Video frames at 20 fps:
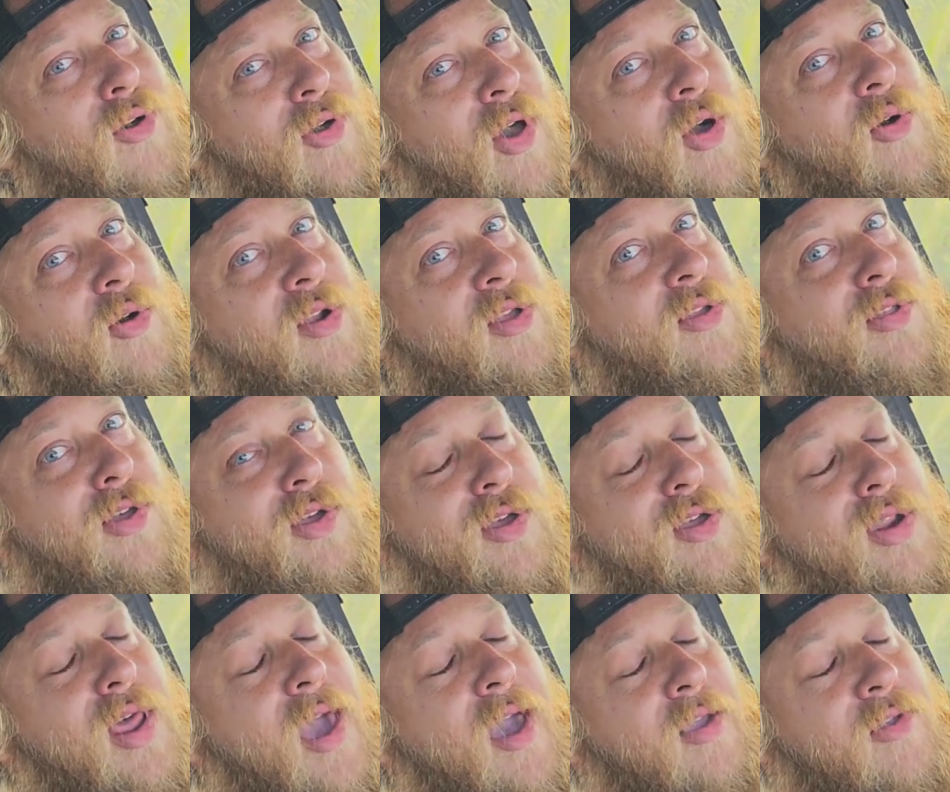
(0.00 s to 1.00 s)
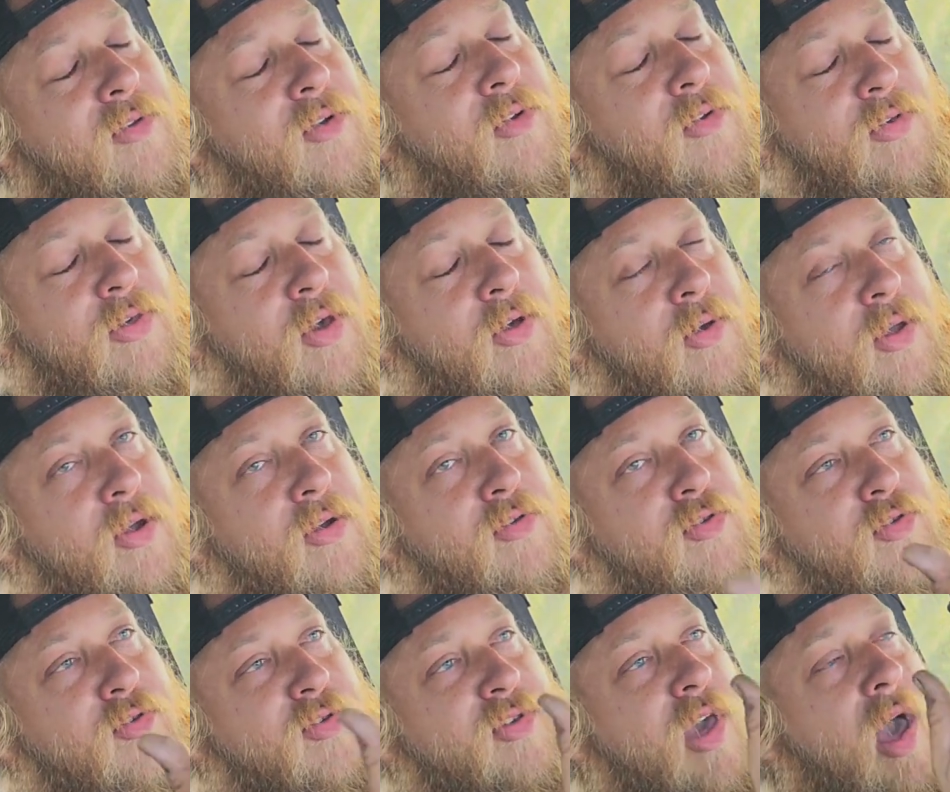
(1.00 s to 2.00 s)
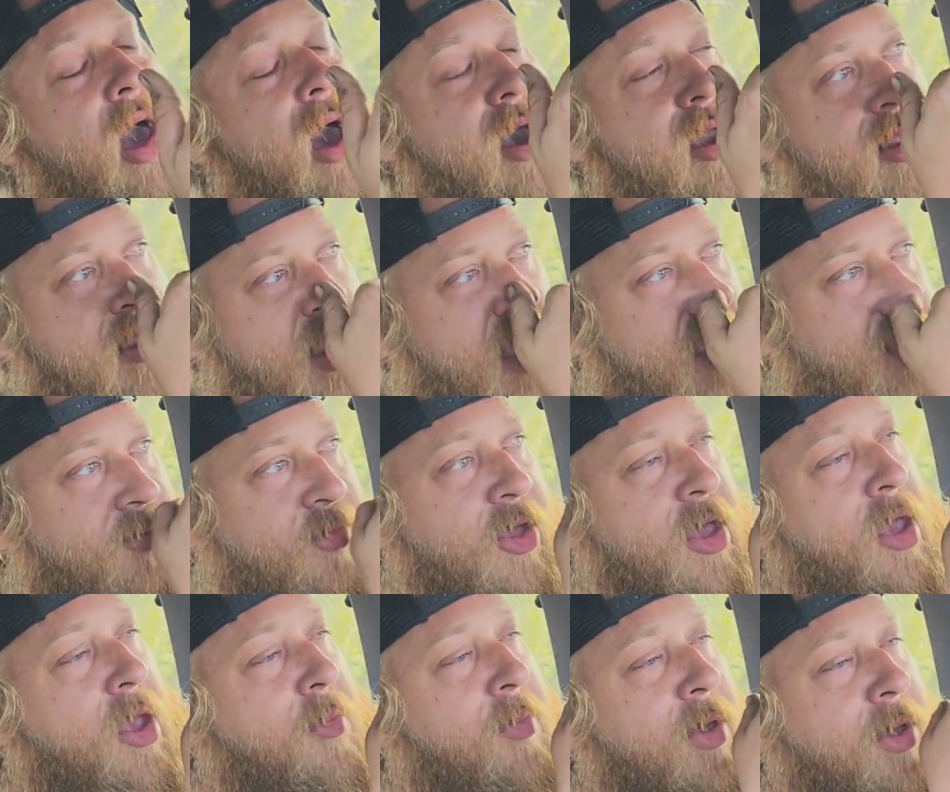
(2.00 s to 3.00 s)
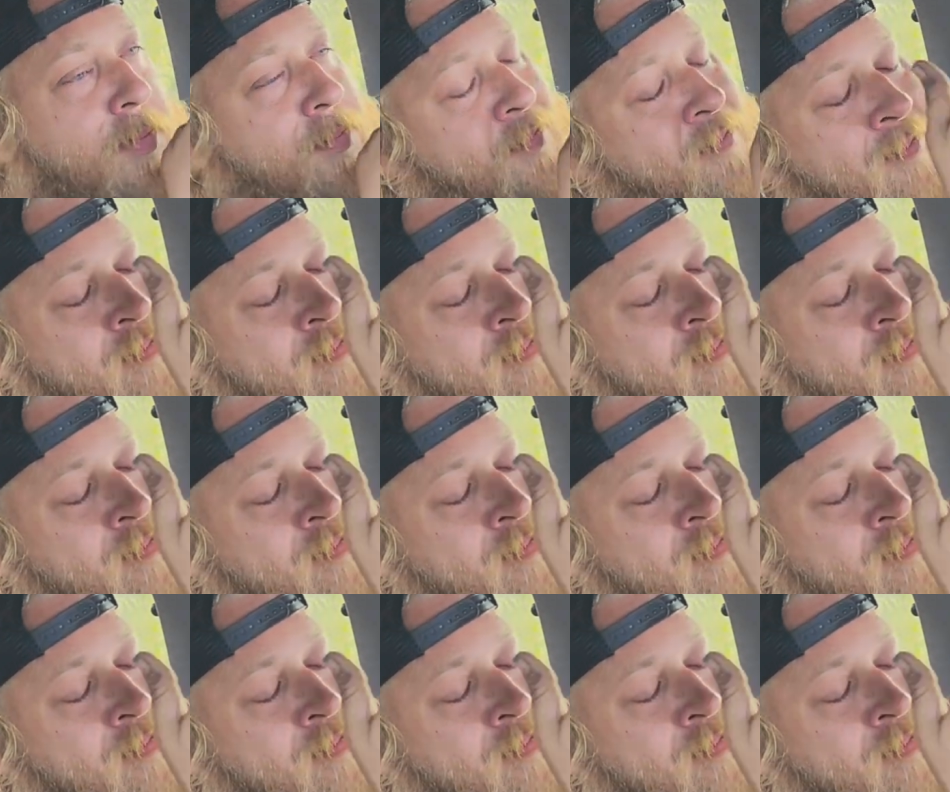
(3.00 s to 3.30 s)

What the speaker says: going into the connector, so here's your sign type thing. I mean,